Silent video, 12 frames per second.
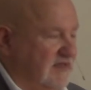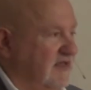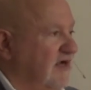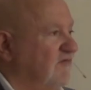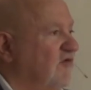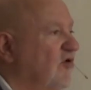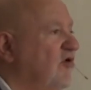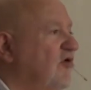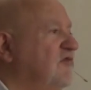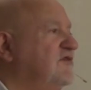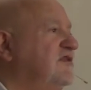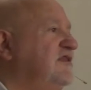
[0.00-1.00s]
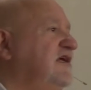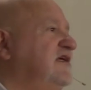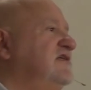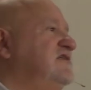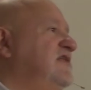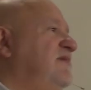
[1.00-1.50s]
Of all the
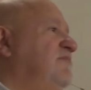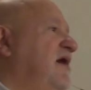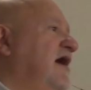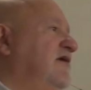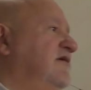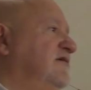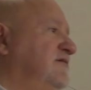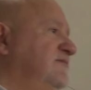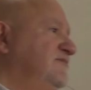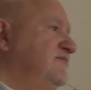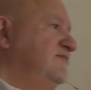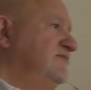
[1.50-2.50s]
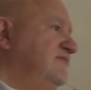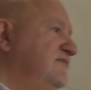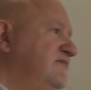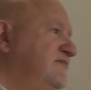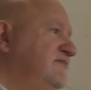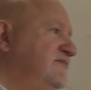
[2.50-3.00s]
things that
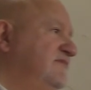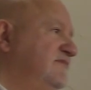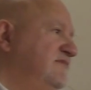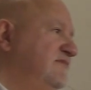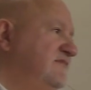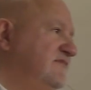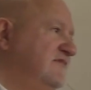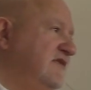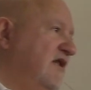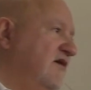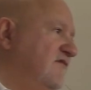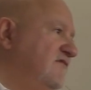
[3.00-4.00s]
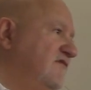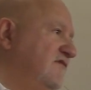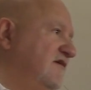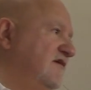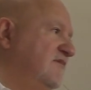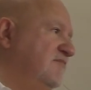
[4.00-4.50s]
matter, love
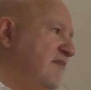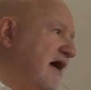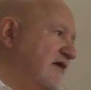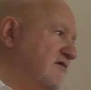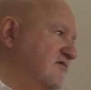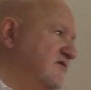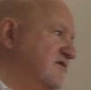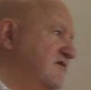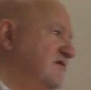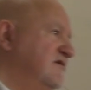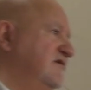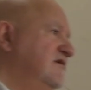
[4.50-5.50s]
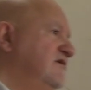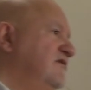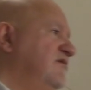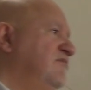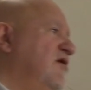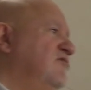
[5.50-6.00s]
matters
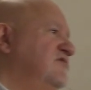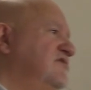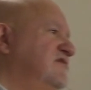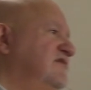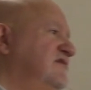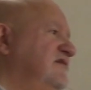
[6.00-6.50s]
the most.